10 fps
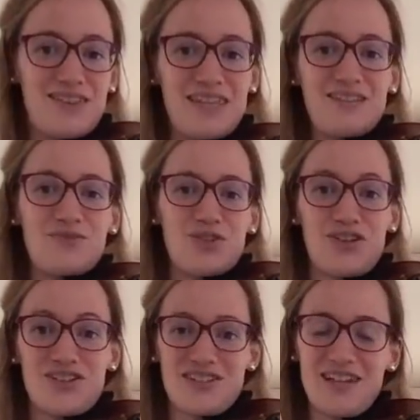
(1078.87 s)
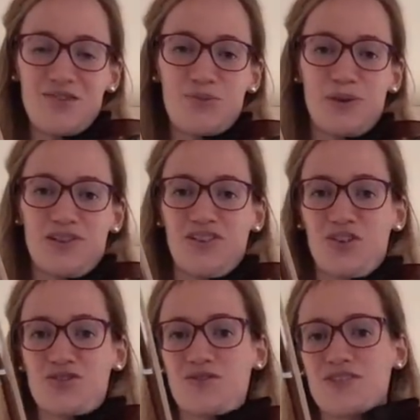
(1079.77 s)
think for yourself what the
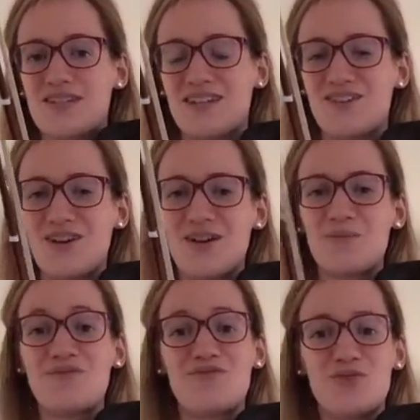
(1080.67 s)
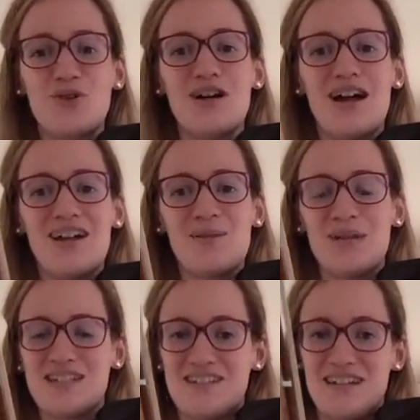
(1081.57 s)
notes of the skill are before I am
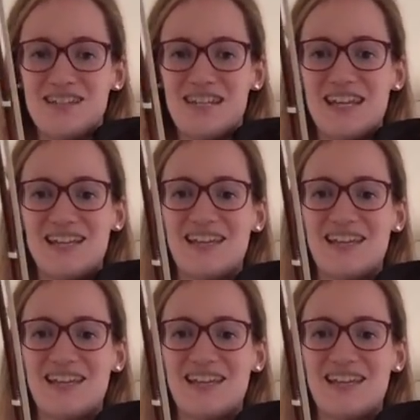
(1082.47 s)
actually saying